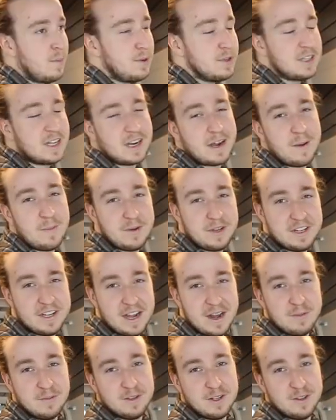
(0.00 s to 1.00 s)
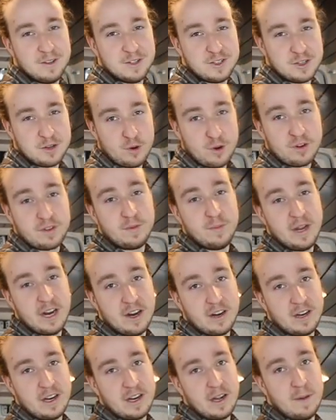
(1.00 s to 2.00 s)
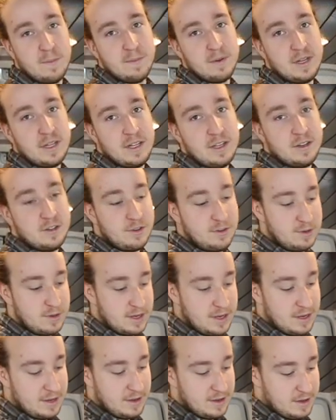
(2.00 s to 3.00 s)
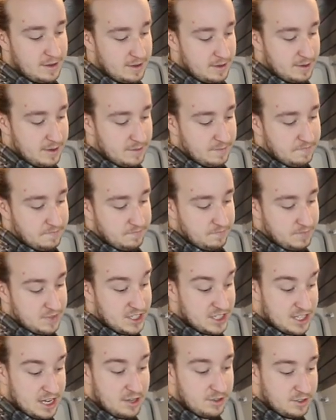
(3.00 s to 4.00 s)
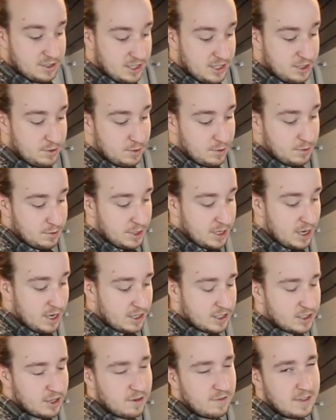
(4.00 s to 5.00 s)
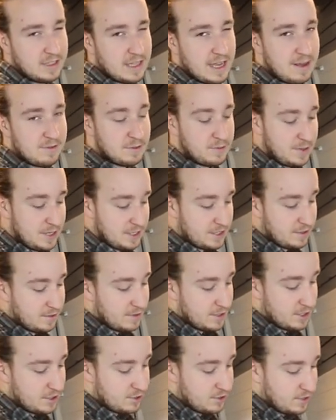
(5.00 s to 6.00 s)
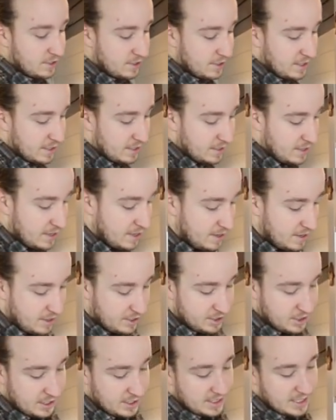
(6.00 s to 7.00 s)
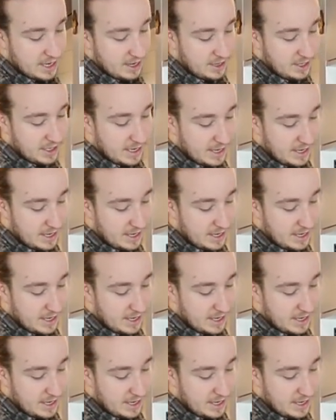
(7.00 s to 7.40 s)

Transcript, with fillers: I'll put the company down below. It's a North American company who uh, sells these, which we got because R V Labs based out of Australia. As you can tell, you